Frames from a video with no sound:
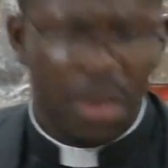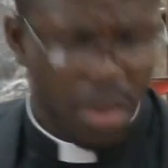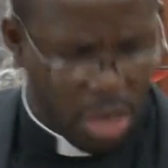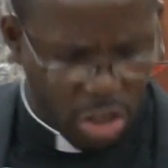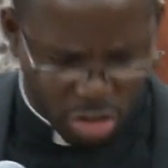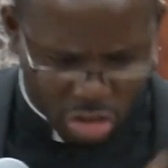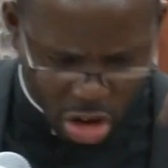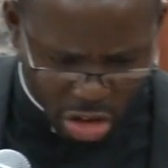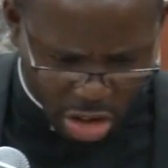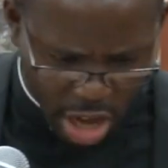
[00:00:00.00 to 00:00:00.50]
The
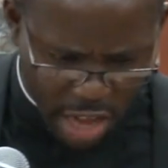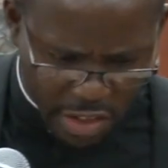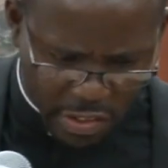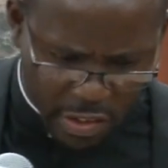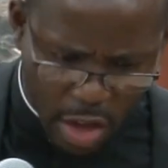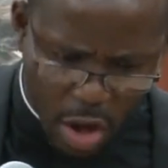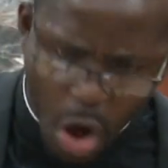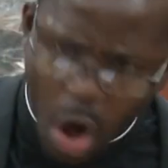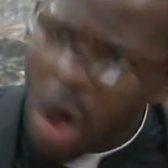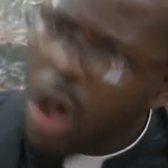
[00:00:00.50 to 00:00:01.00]
church can
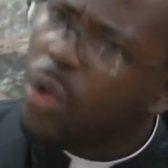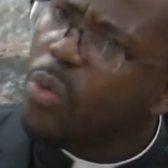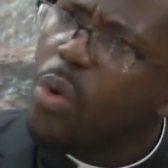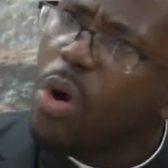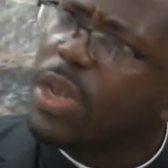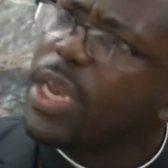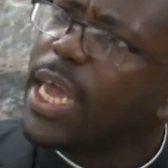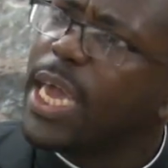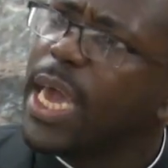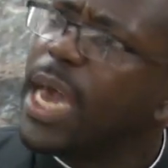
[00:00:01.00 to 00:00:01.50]
say all
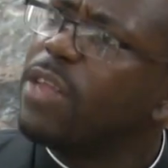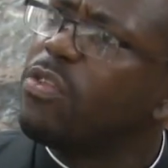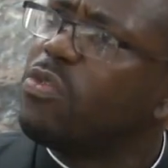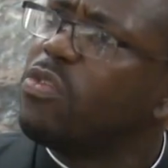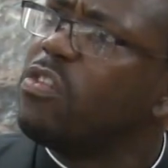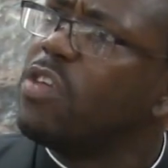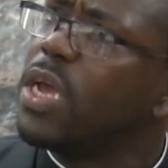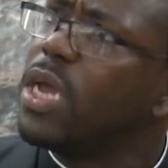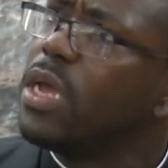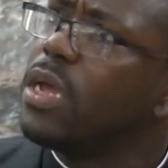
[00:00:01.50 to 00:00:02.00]
what they care to
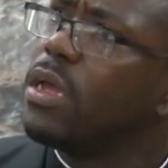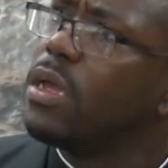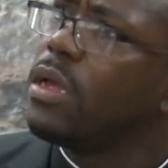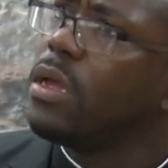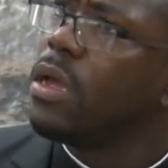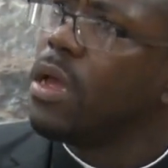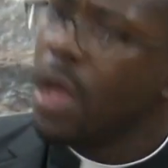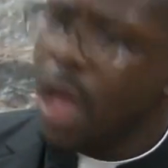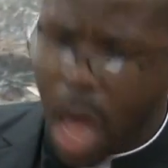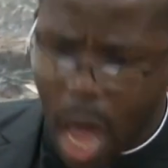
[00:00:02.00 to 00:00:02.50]
say.
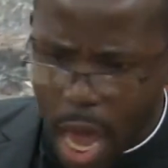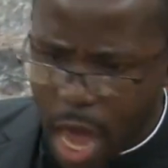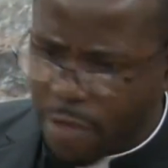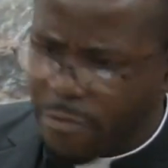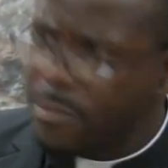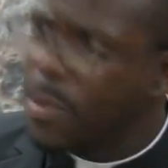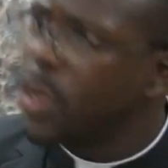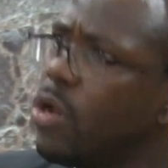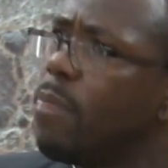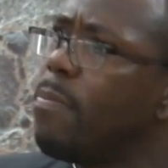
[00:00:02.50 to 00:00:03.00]
I
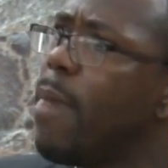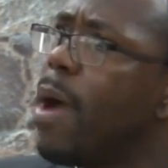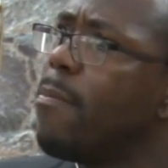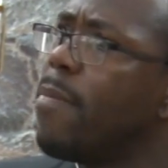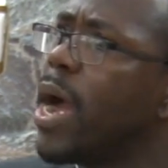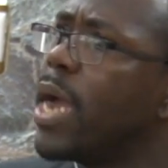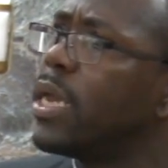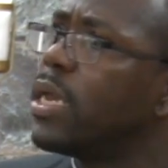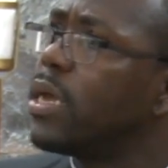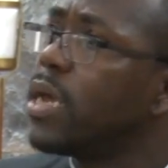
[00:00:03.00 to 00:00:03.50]
have up my
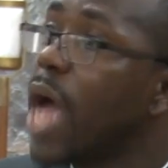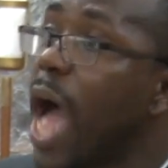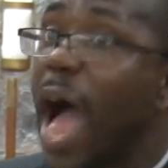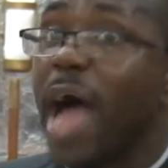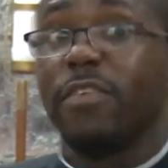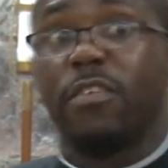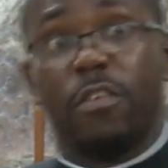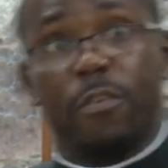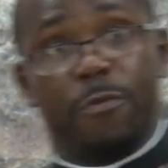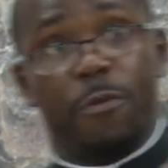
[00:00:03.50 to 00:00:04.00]
mind.
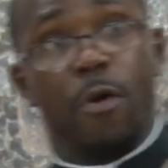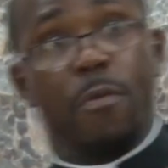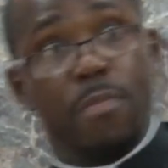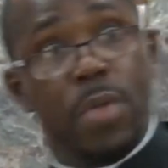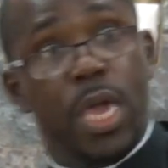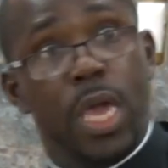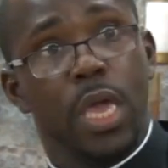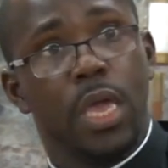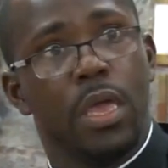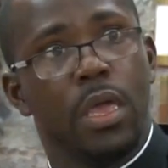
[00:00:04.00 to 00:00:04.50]
As for
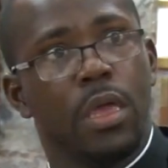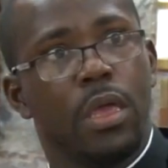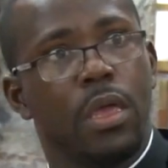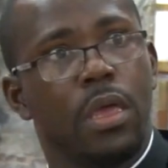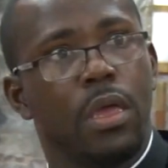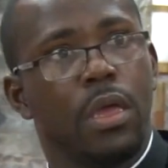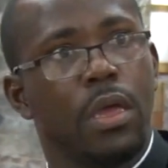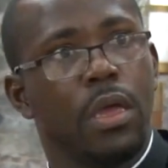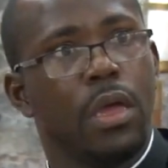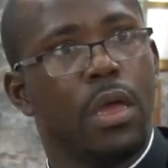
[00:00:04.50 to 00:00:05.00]
me,
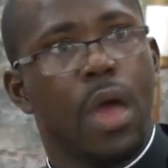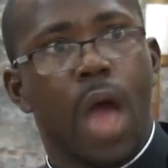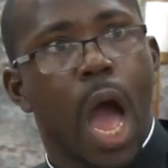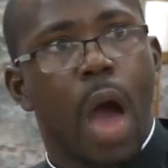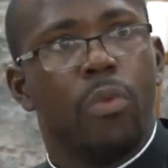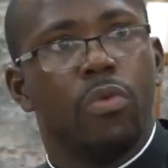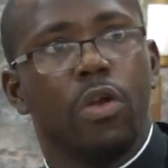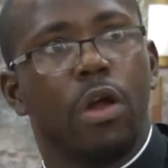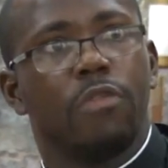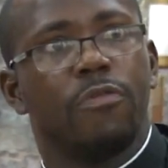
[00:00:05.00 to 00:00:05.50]
I
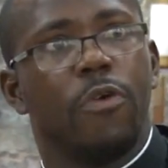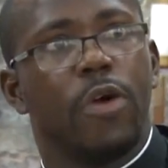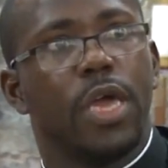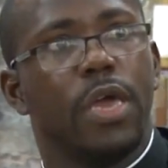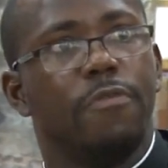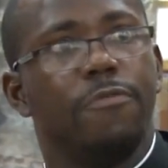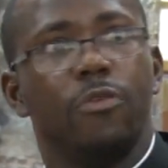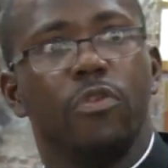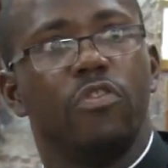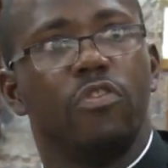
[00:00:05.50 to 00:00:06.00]
will not
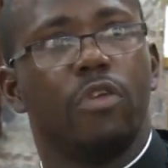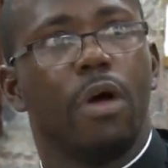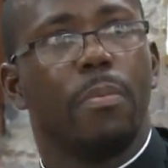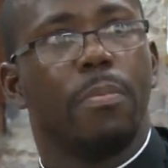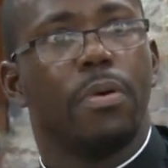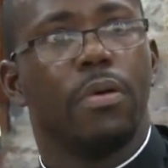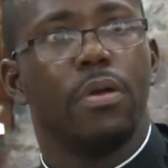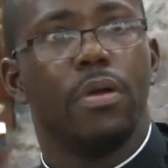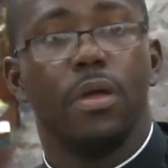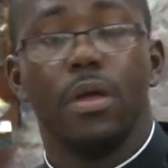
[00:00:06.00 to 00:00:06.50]
forgive, full
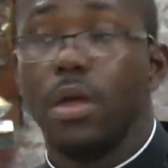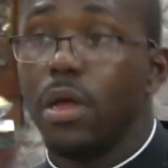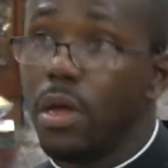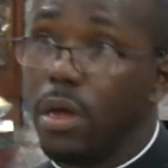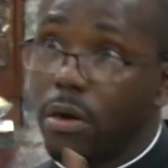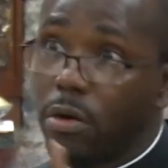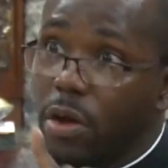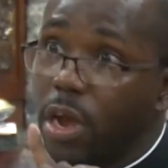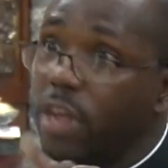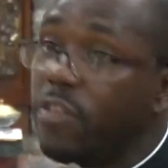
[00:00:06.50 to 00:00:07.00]
stop.
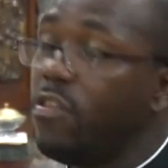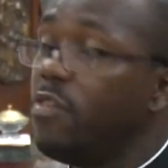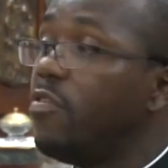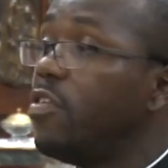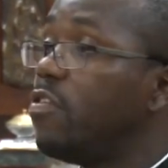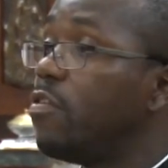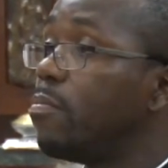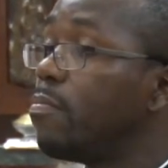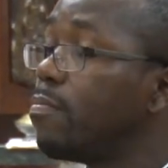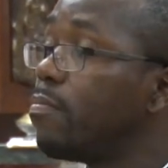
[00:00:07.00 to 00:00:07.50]

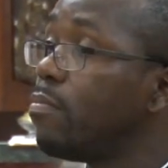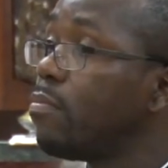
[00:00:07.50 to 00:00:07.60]
Relativism.